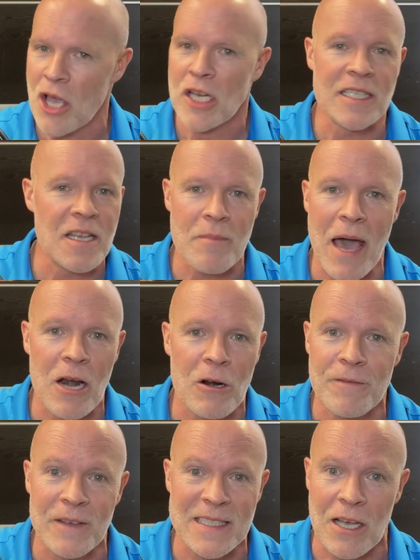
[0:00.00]
Doesn't matter
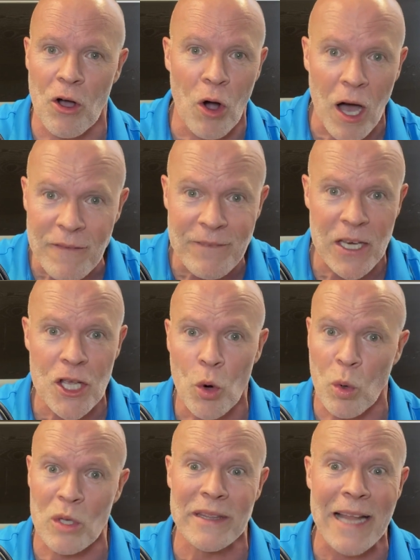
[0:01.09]
if it's on video
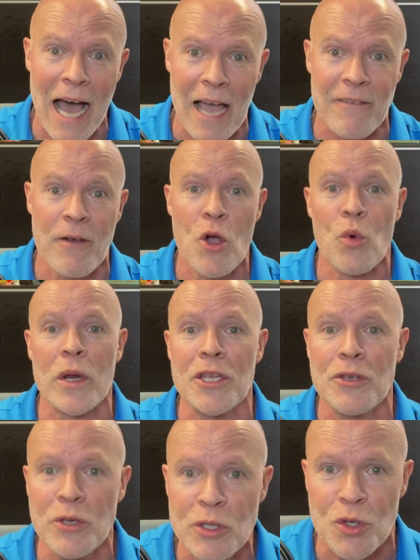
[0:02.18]
or live, when you
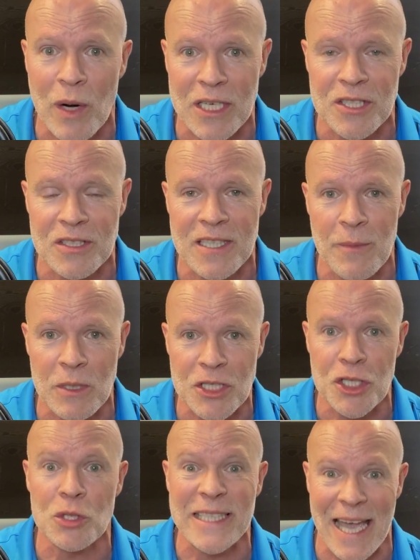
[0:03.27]
use directional statements,
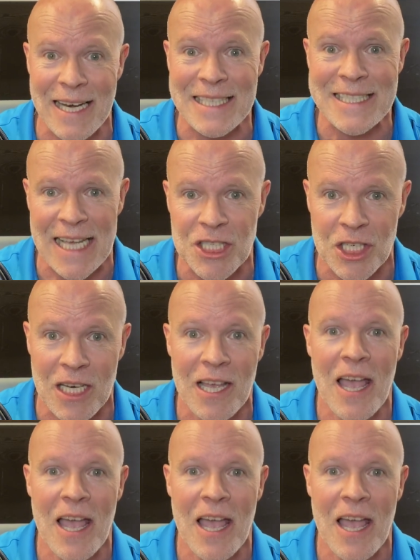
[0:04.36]
you'll get attention.